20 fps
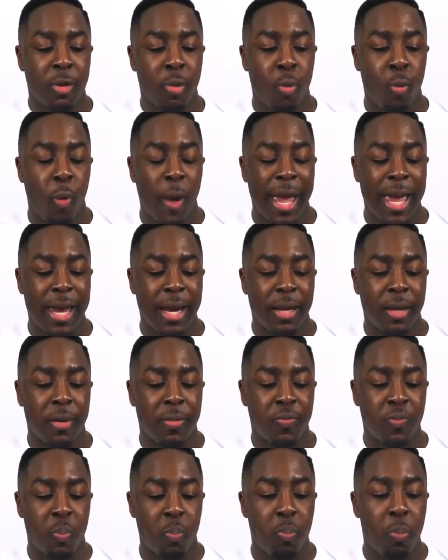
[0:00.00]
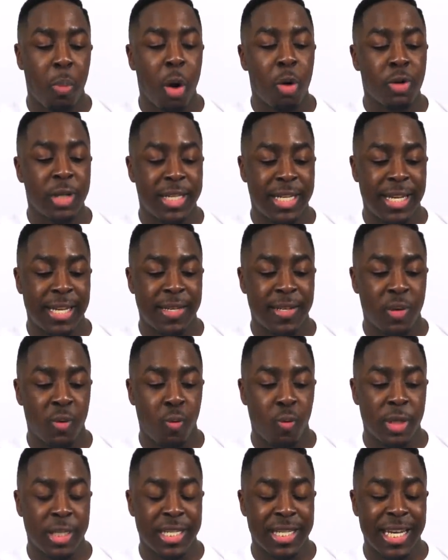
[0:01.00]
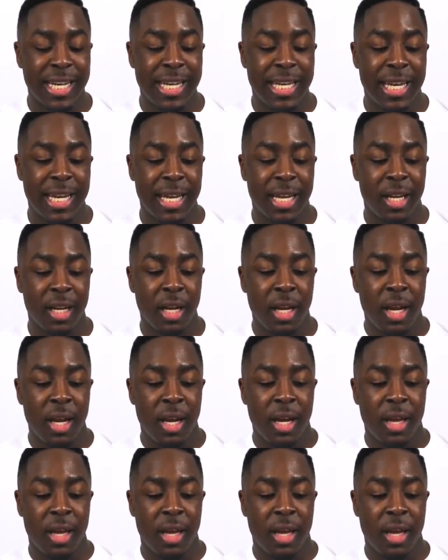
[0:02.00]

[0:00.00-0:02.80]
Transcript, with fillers: when Moses was leading